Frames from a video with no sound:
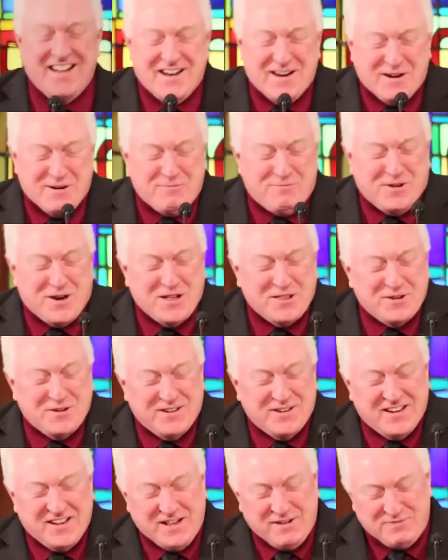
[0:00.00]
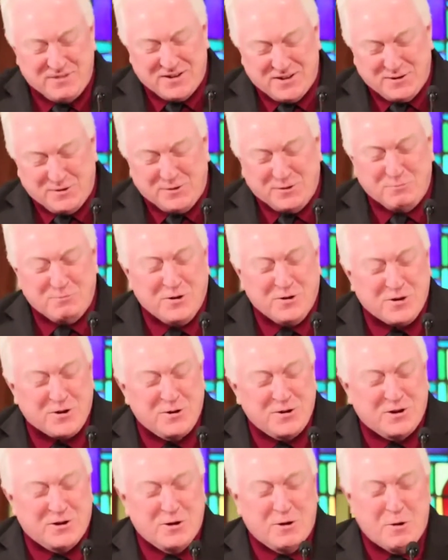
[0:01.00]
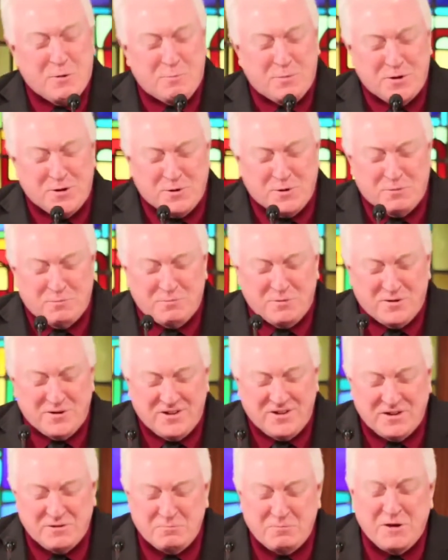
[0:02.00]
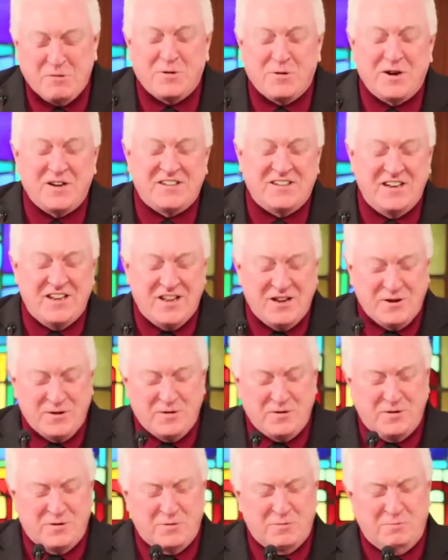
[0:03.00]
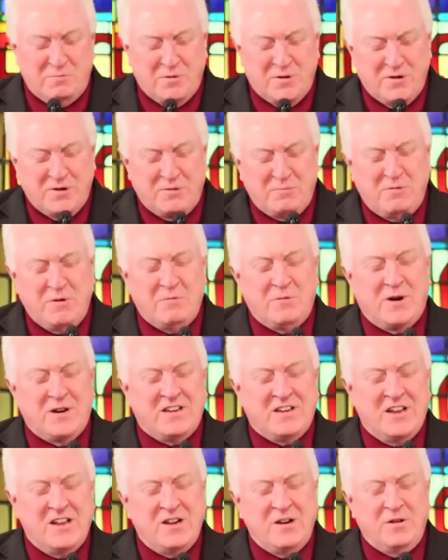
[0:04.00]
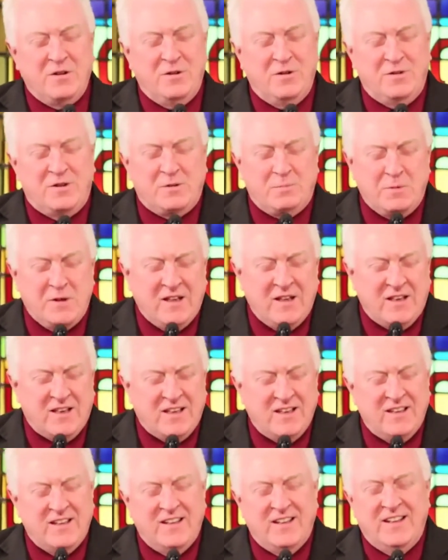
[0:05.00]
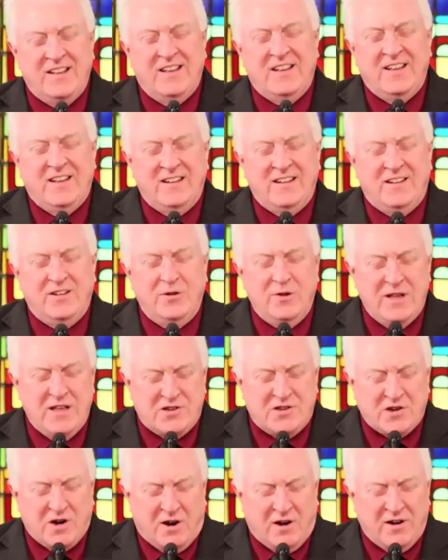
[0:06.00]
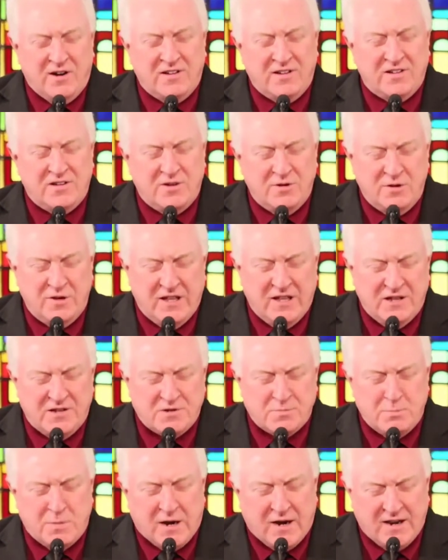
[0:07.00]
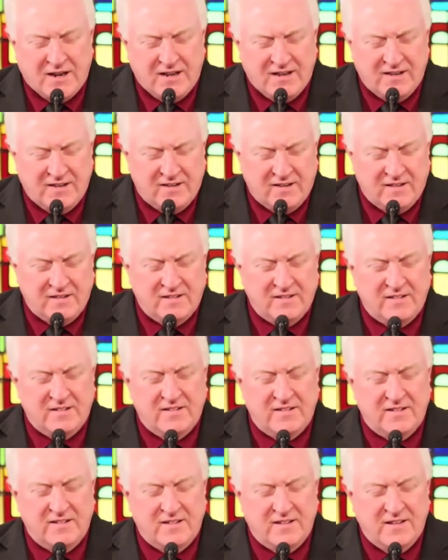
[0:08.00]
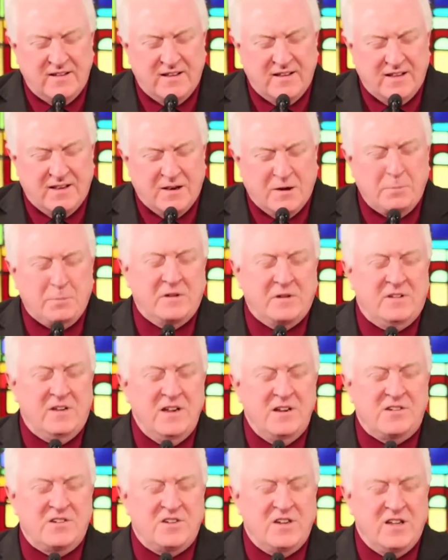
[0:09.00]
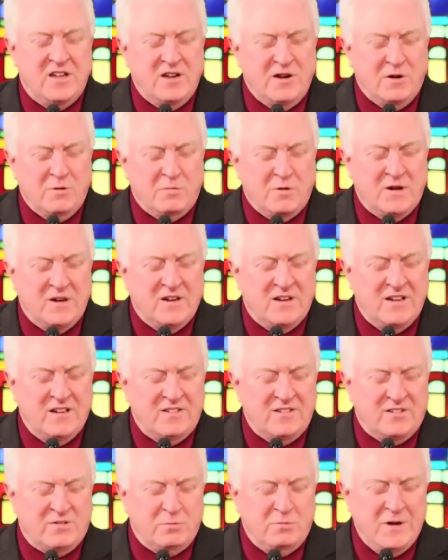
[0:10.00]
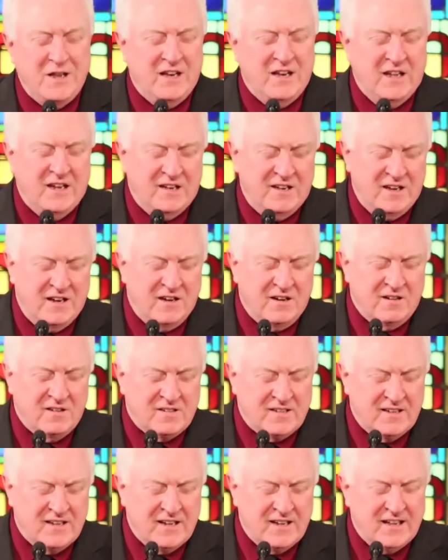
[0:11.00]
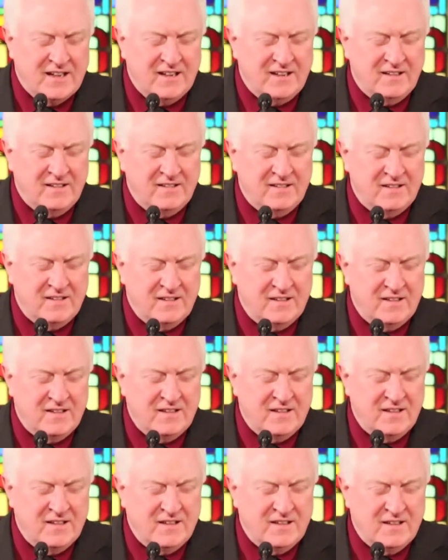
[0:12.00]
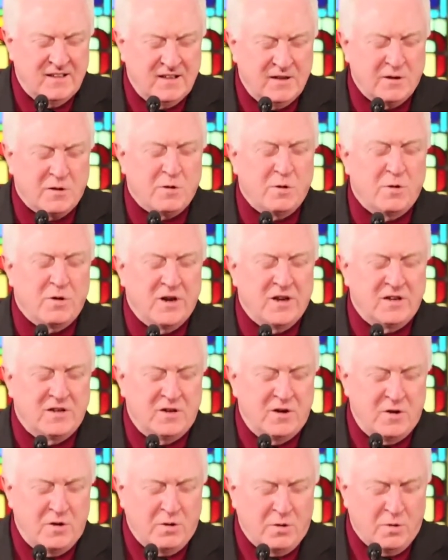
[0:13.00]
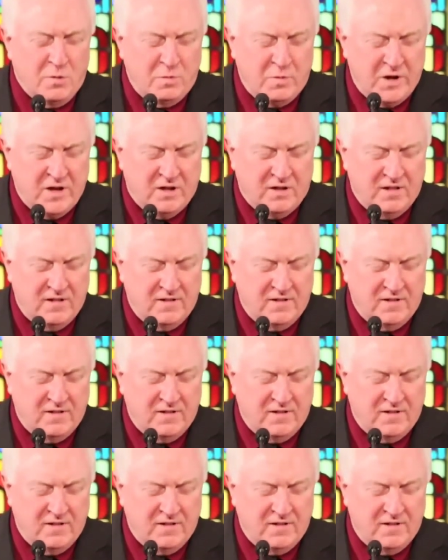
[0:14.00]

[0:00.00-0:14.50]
Our Father in heaven, Lord, we're going to open your word and we want to hear your word. We want to hear you speak to each heart, to each mind. Help us each to hear what it is we need to hear today according to your will.